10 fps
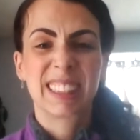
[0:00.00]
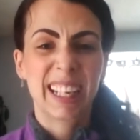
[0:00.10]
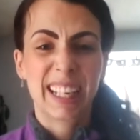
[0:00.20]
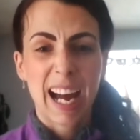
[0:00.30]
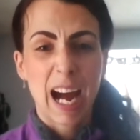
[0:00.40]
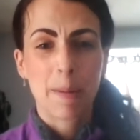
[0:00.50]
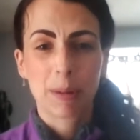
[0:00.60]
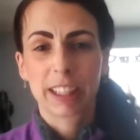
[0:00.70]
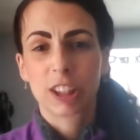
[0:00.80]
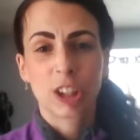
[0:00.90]
say, an app
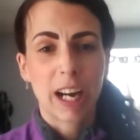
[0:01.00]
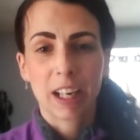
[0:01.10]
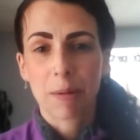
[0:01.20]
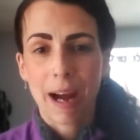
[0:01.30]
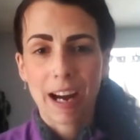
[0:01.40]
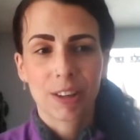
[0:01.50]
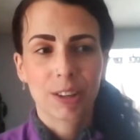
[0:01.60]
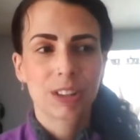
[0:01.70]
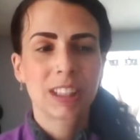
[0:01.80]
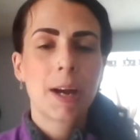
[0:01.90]
like you're tracking
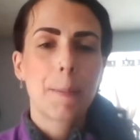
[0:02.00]
macros,